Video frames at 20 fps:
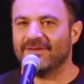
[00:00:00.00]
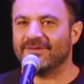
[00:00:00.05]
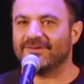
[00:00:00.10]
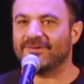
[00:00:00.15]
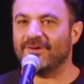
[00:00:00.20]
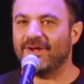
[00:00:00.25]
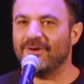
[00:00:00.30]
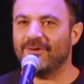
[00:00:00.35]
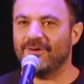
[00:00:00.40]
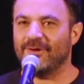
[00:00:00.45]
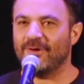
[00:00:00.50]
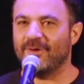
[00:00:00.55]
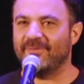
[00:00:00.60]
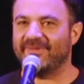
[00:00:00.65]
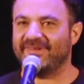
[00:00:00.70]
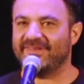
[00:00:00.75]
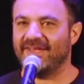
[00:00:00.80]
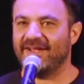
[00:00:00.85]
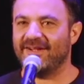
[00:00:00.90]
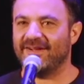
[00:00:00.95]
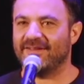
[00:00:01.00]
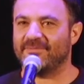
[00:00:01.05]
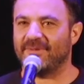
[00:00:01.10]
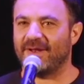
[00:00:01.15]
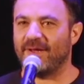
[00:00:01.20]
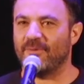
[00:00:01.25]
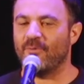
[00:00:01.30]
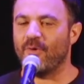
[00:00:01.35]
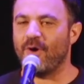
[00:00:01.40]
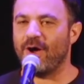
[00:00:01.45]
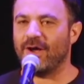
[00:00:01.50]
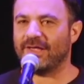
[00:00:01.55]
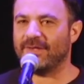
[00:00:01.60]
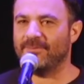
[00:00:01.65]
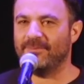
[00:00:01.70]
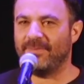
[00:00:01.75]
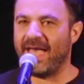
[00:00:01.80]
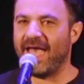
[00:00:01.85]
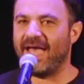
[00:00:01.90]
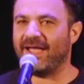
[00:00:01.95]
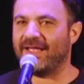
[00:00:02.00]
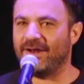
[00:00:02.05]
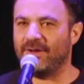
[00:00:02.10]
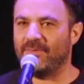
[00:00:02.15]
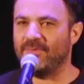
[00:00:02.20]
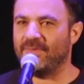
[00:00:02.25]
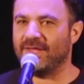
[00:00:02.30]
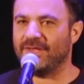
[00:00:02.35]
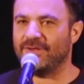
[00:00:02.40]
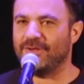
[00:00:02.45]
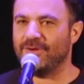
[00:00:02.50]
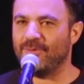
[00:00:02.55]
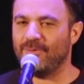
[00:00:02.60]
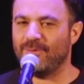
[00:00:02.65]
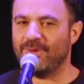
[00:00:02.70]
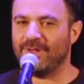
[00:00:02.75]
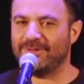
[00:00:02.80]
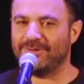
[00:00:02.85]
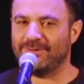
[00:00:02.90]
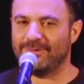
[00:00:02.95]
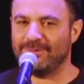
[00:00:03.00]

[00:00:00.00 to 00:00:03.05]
So I don't go upstairs, but I'm walking back and I'm like, you know what?